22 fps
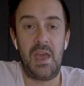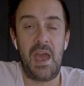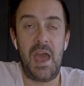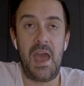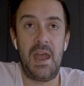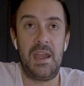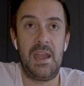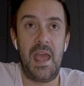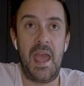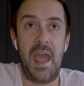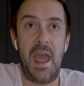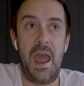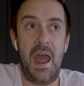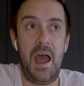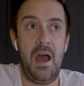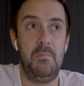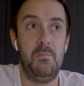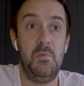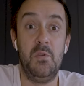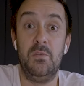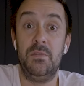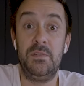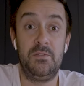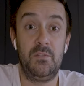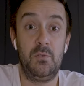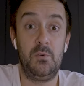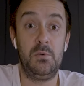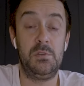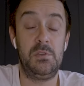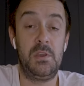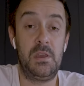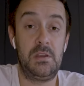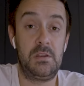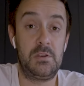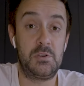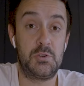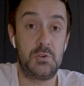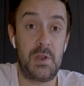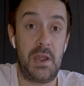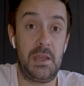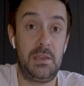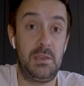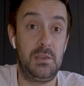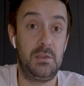and how moving forward you're going to
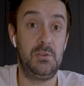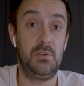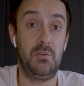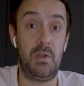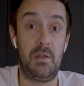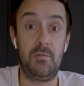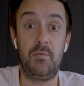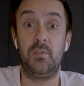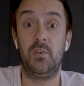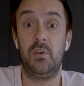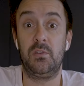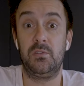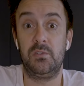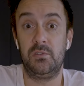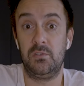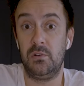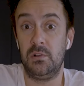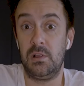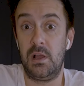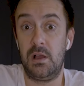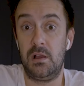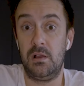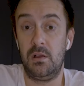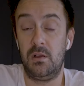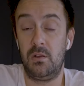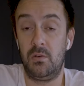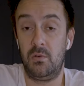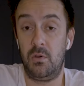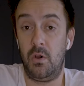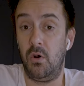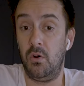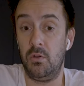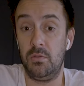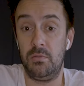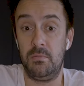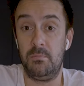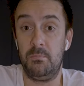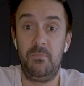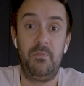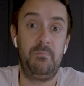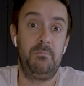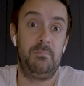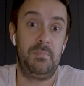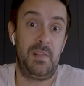track your advertising dollar on
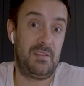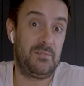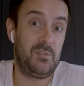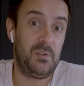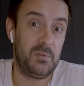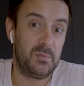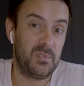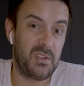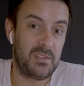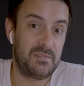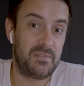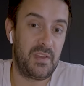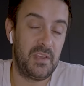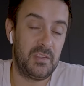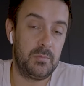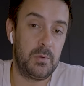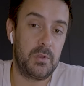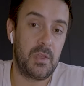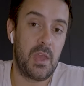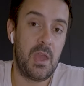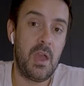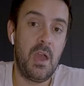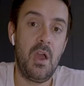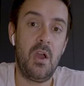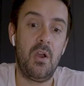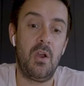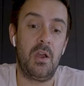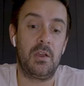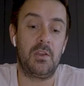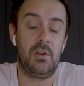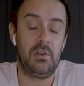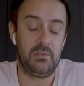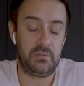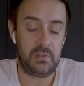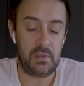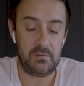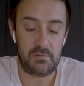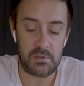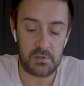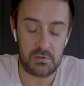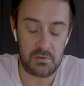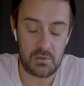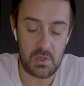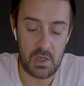platforms like Facebook. All right, guys,
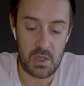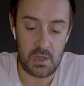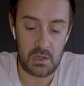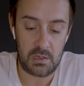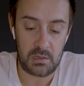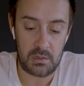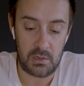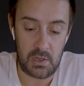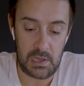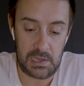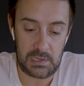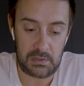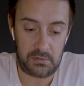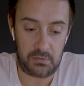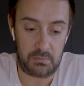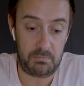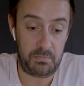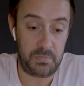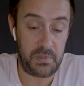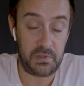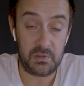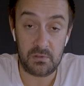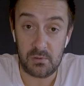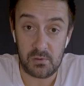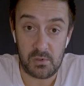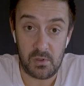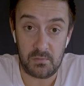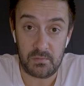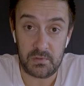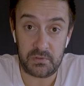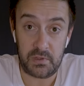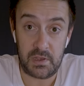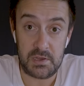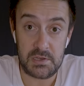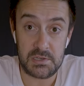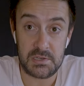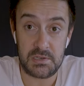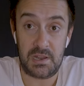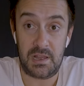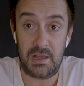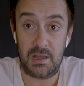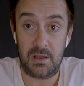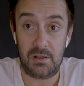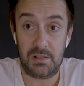if you liked this little
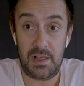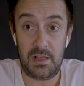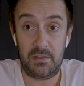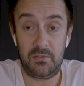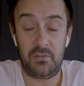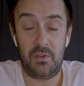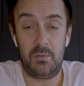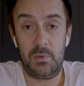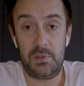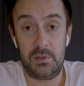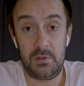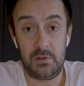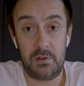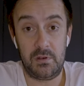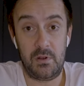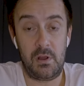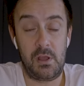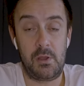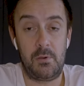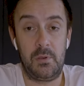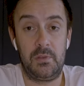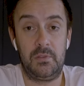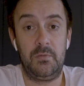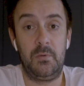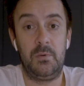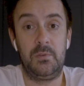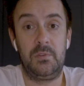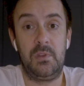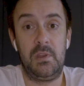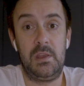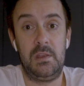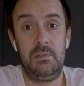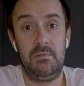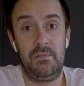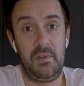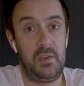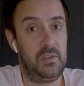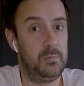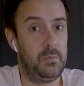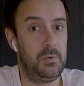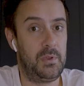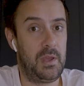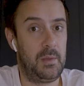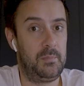conversation, last time we did an iOS 14
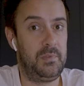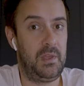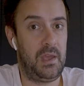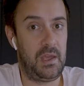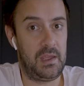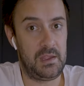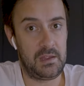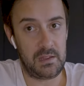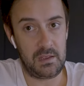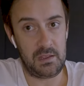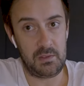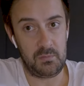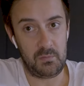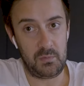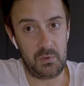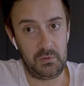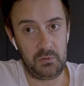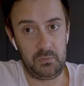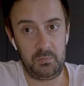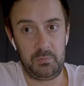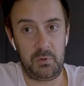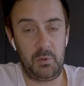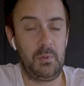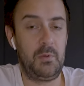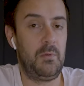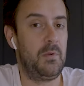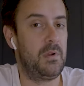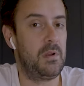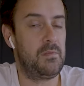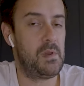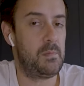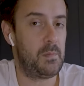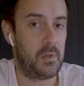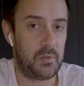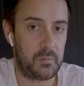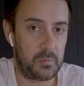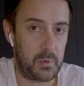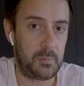Facebook update, it was probably one of our most